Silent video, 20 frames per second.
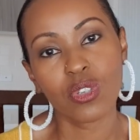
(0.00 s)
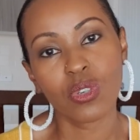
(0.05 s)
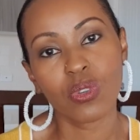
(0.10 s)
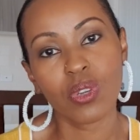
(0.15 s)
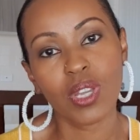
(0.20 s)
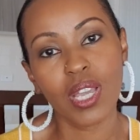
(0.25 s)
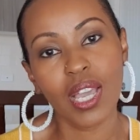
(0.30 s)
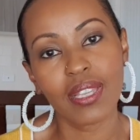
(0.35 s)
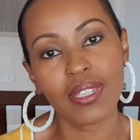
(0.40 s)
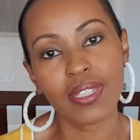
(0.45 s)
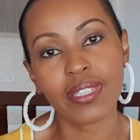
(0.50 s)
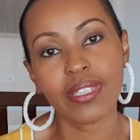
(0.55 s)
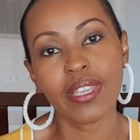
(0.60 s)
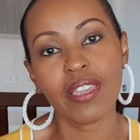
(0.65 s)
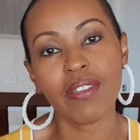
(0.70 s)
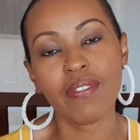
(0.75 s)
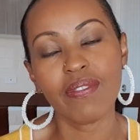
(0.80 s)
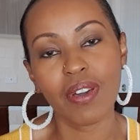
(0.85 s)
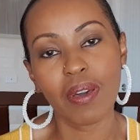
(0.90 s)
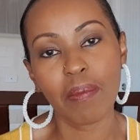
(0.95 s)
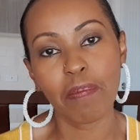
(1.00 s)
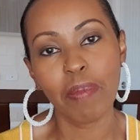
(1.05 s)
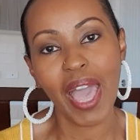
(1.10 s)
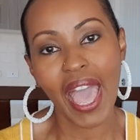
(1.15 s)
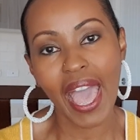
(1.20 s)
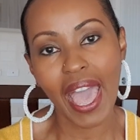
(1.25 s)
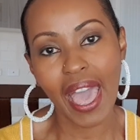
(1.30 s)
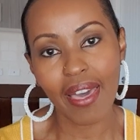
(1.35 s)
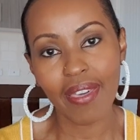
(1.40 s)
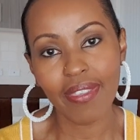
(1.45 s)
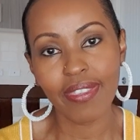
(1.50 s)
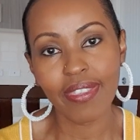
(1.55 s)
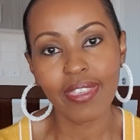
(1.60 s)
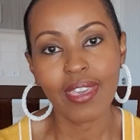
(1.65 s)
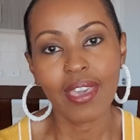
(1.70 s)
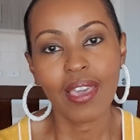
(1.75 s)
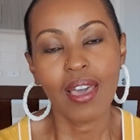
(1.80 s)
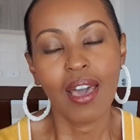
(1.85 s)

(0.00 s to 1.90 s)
took a safer path.